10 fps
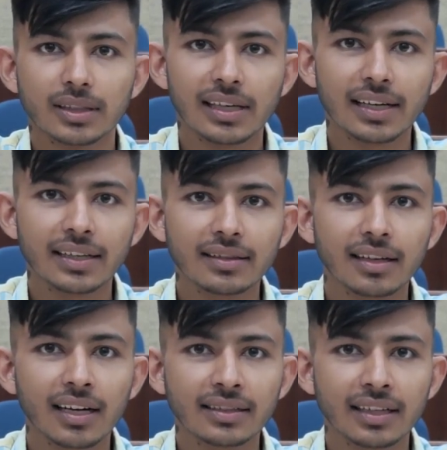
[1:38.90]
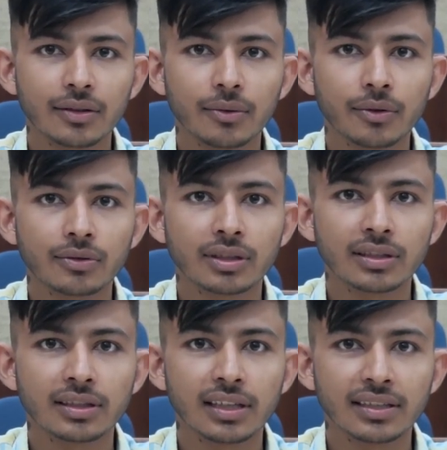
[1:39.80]
Selecting the right set of questions
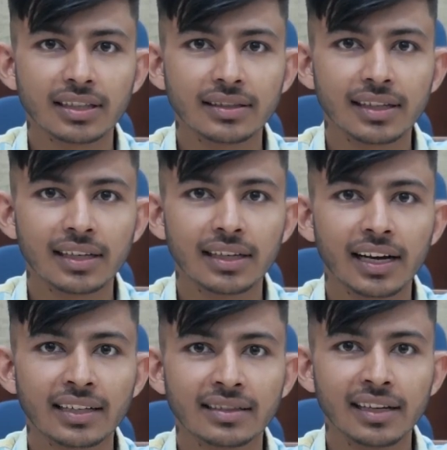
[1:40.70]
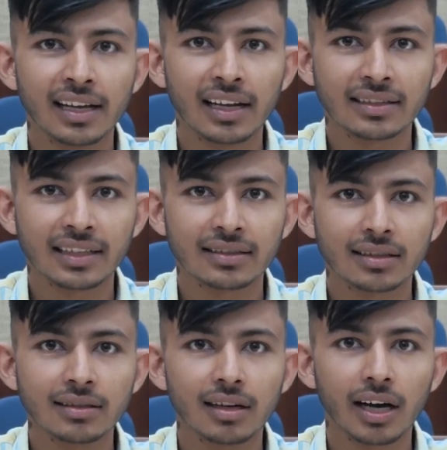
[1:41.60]
is essential in CAT's DLR
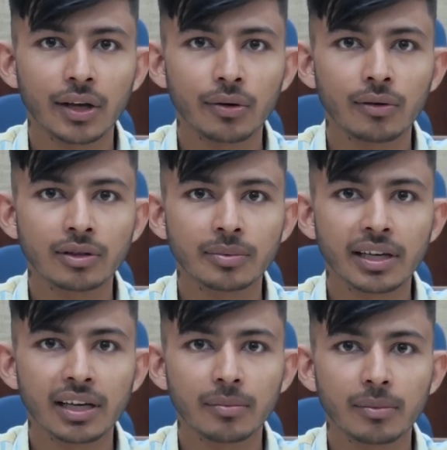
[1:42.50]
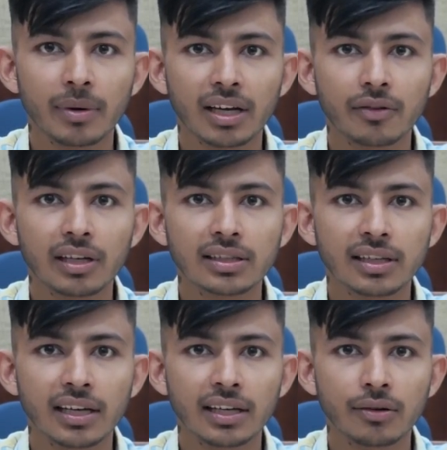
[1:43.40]
section. I always begin by quickly
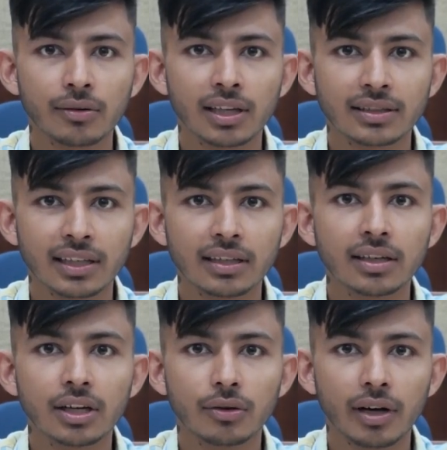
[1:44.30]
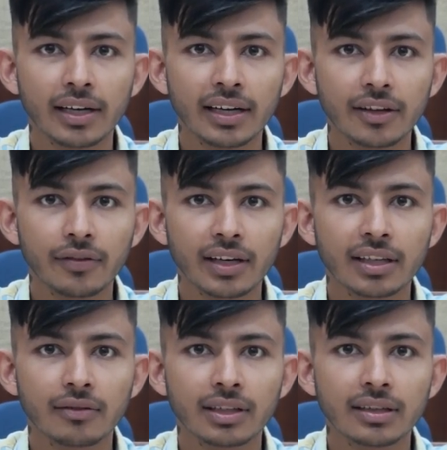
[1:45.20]
scanning all the set to identify
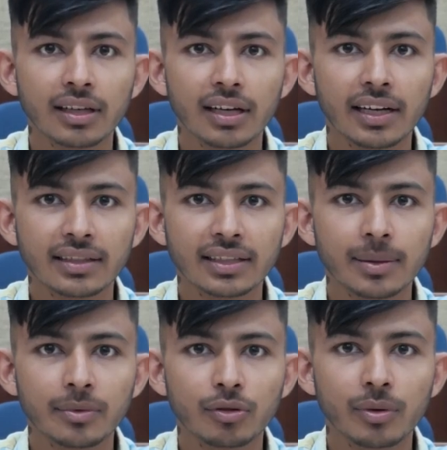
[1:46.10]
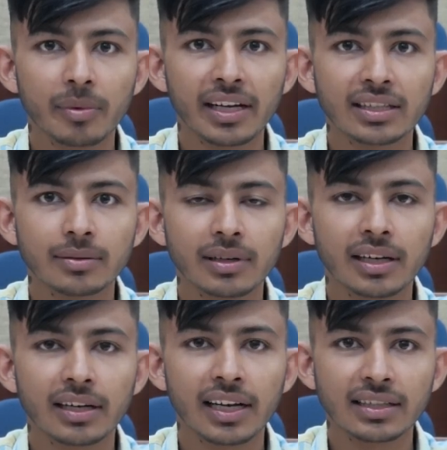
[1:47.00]
the one that seem to be manageable
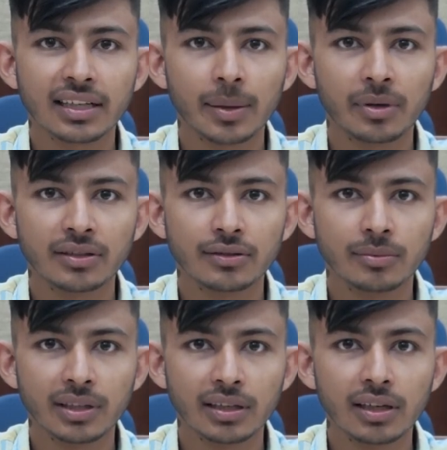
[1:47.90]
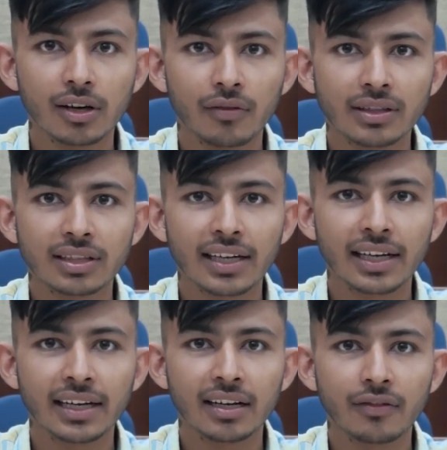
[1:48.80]
and less time consuming. Once I
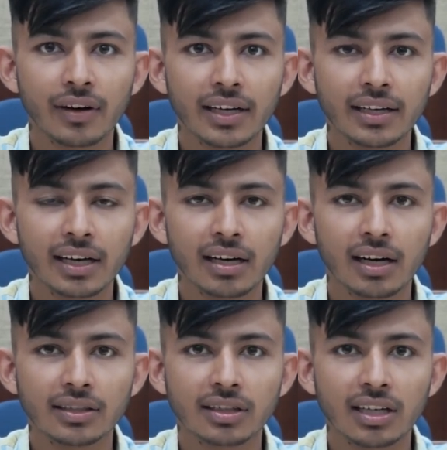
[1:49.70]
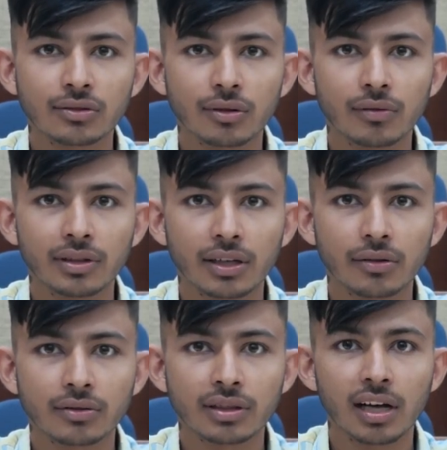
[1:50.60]
had a rough idea, I start solving the
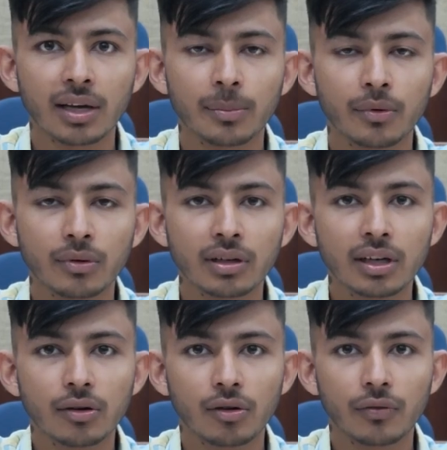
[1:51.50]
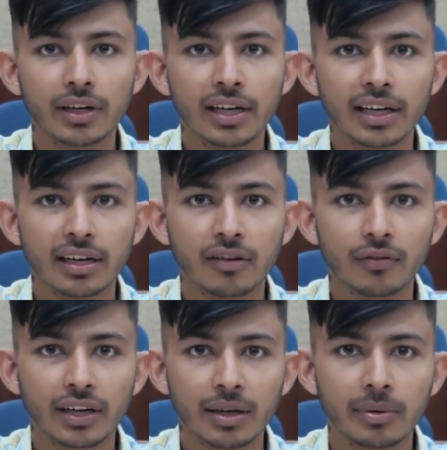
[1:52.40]
question I am more confident and
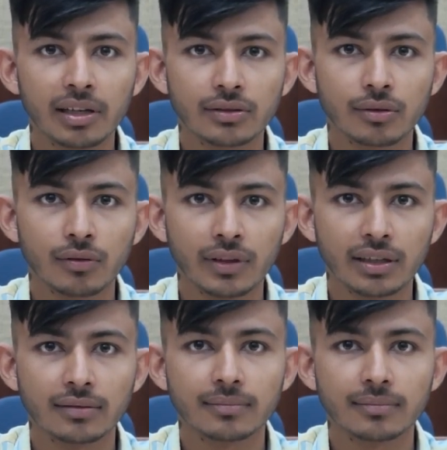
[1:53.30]
comfortable in solving.